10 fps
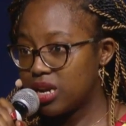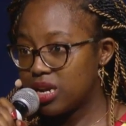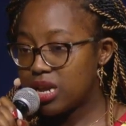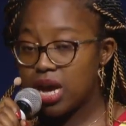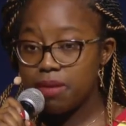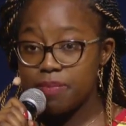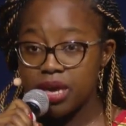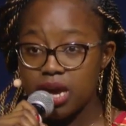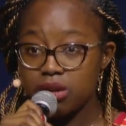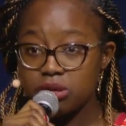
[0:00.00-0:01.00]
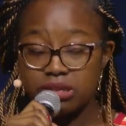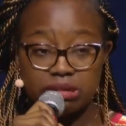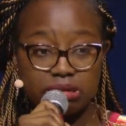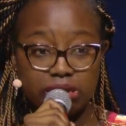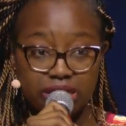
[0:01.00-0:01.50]
They are being allotted
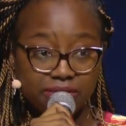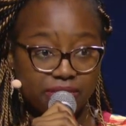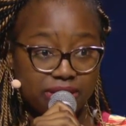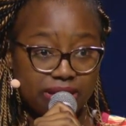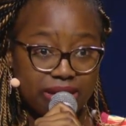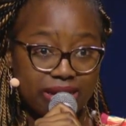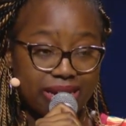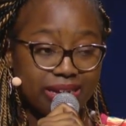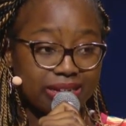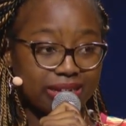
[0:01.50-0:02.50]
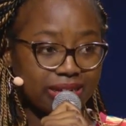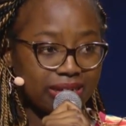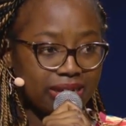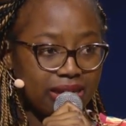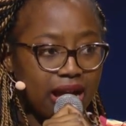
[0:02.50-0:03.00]
the least fertile land,
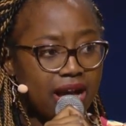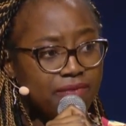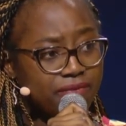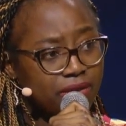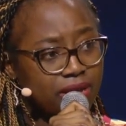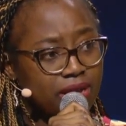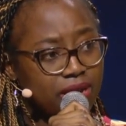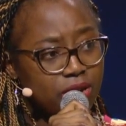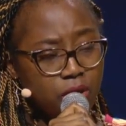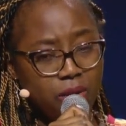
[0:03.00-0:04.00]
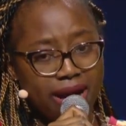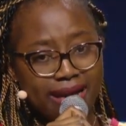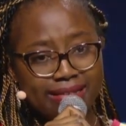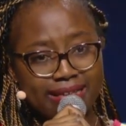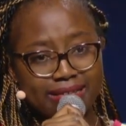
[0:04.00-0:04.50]
have lower
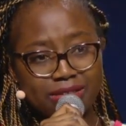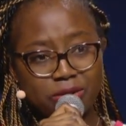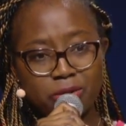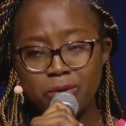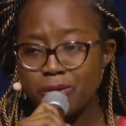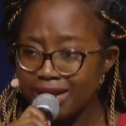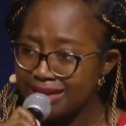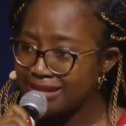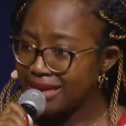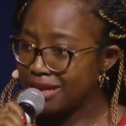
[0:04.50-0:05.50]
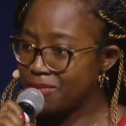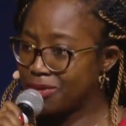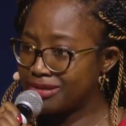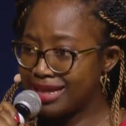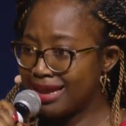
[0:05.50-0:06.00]
access to quality
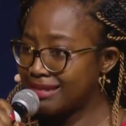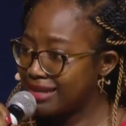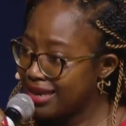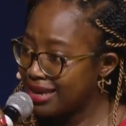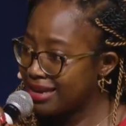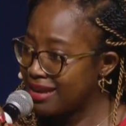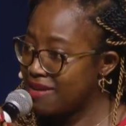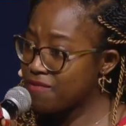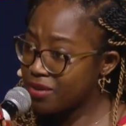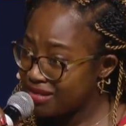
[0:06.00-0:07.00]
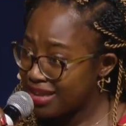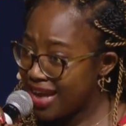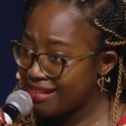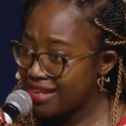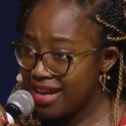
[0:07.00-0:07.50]
inputs like seed,
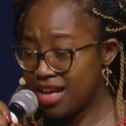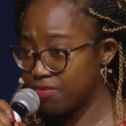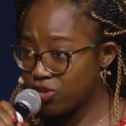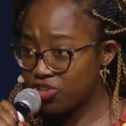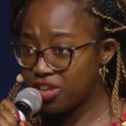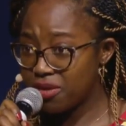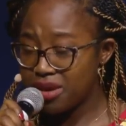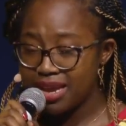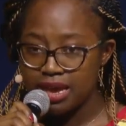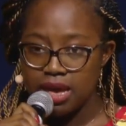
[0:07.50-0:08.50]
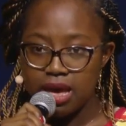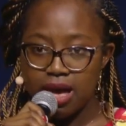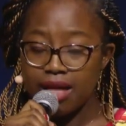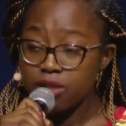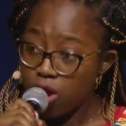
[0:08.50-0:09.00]
fertilizer, and machinery,
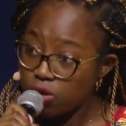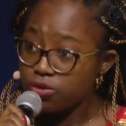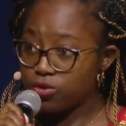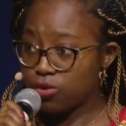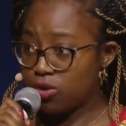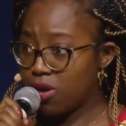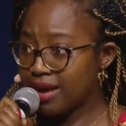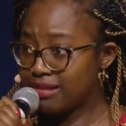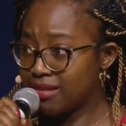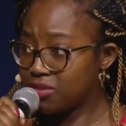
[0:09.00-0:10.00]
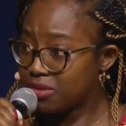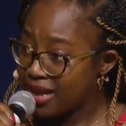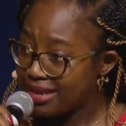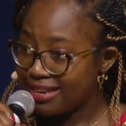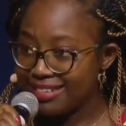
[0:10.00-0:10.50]
and also low access to
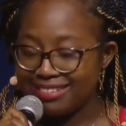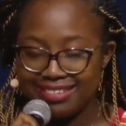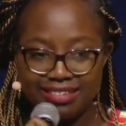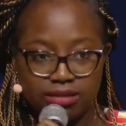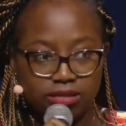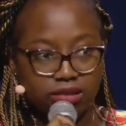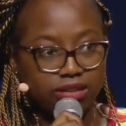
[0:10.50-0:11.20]
data, such